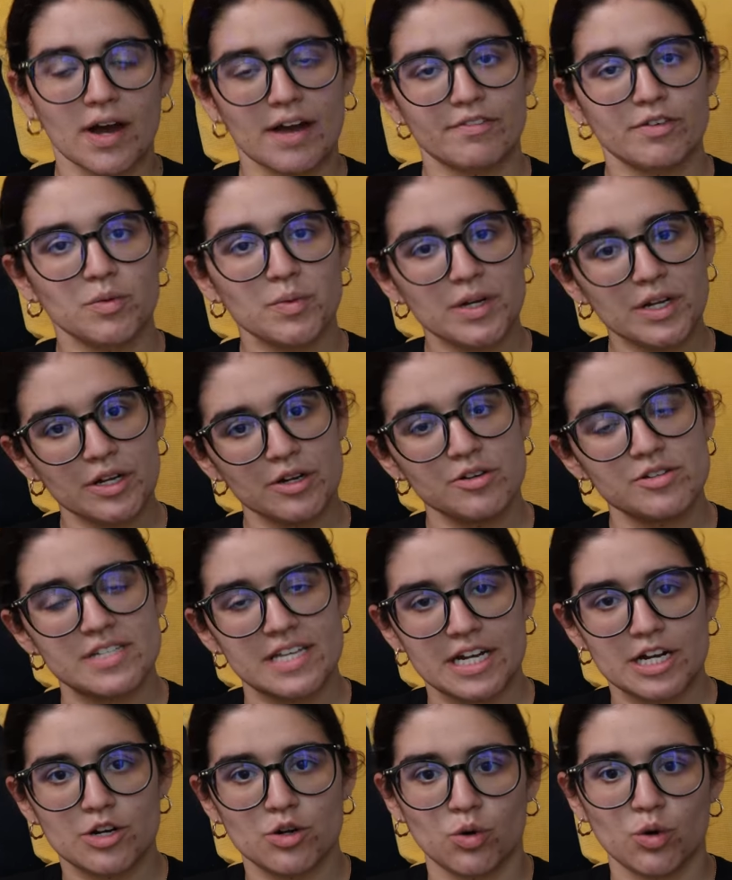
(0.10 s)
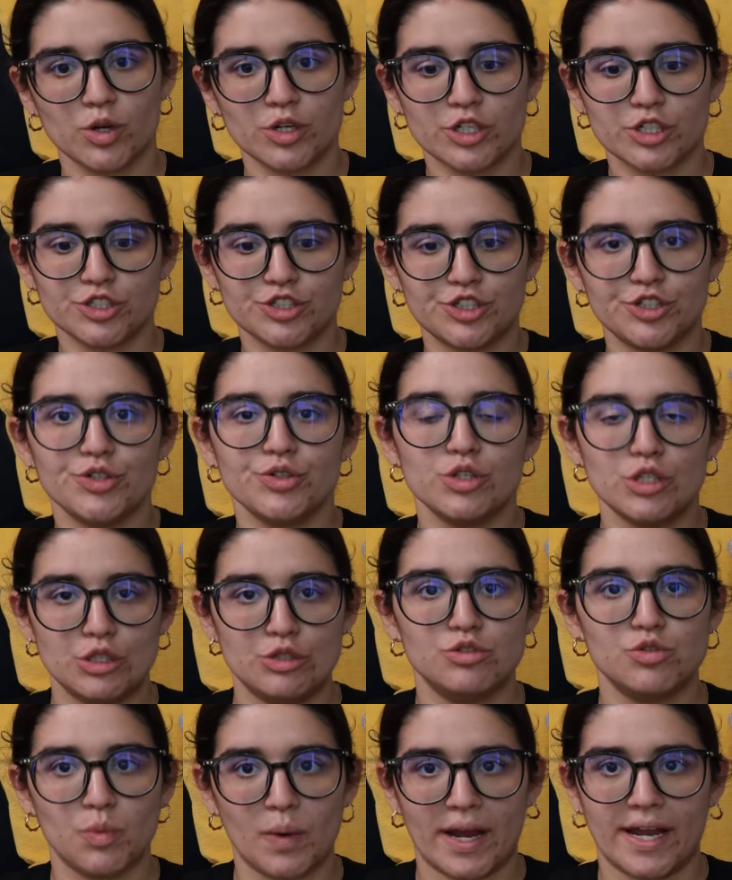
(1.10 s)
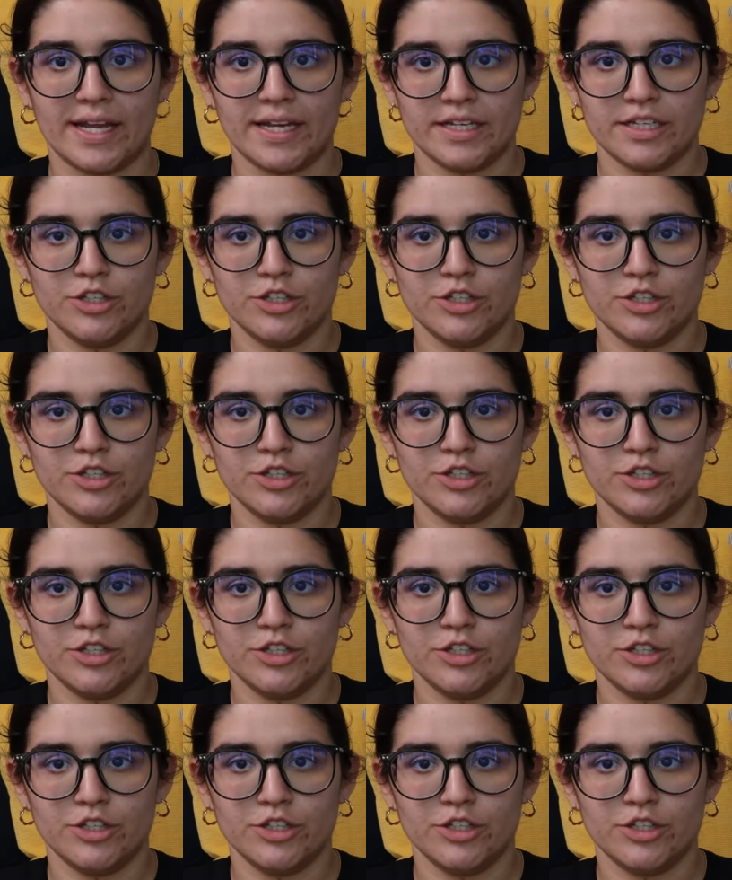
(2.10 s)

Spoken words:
everyone knows that in order to lose weight,